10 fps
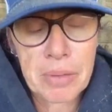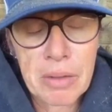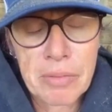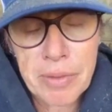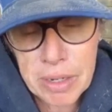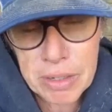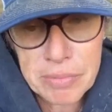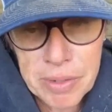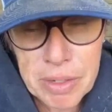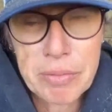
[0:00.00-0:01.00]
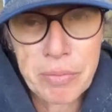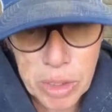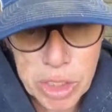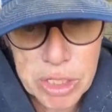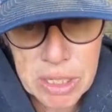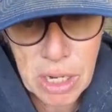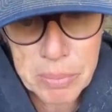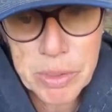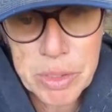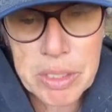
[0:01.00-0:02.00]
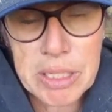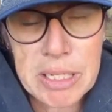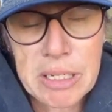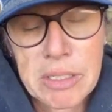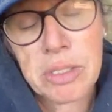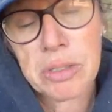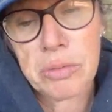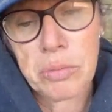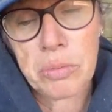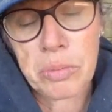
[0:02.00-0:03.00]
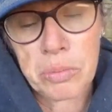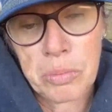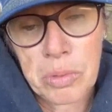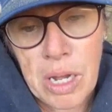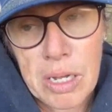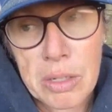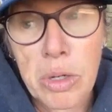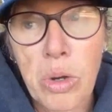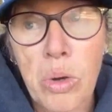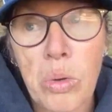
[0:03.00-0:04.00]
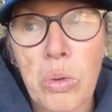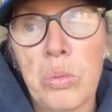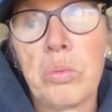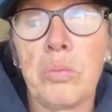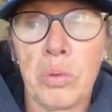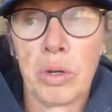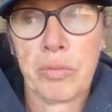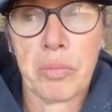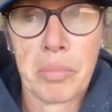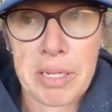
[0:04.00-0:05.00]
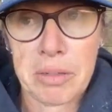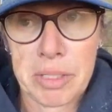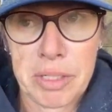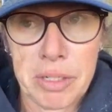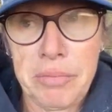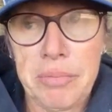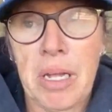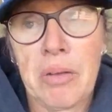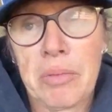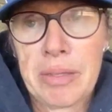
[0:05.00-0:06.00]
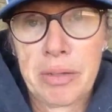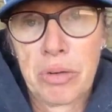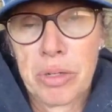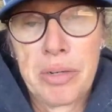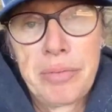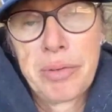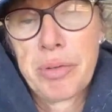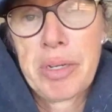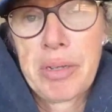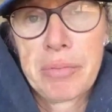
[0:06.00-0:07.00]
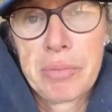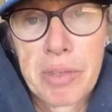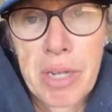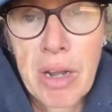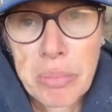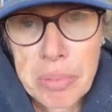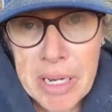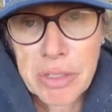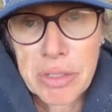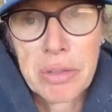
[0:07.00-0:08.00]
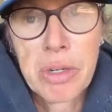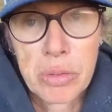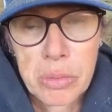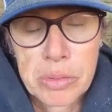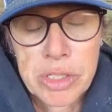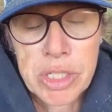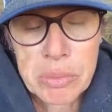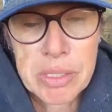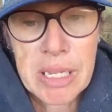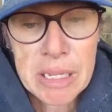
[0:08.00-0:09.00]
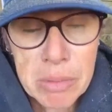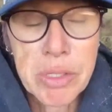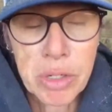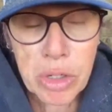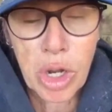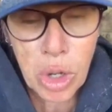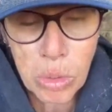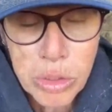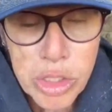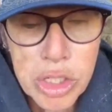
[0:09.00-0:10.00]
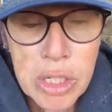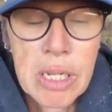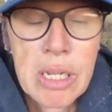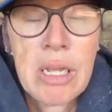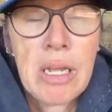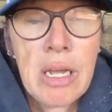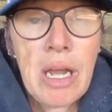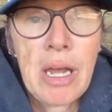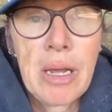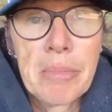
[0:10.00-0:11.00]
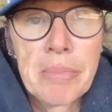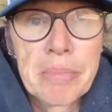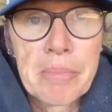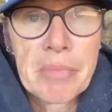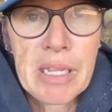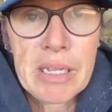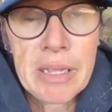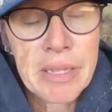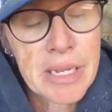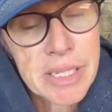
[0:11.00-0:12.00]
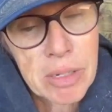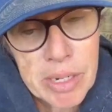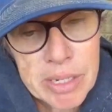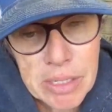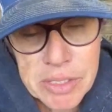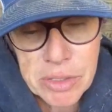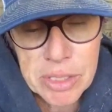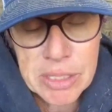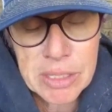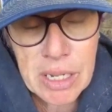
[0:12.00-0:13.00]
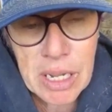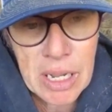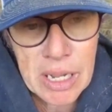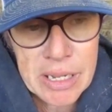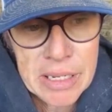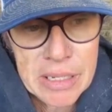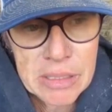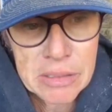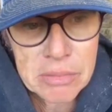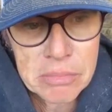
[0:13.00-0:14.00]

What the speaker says: A very, very fortunate opportunity to go work for Mike Grenier around the corner through a chiropractor he was her coach. And that's how I got started. I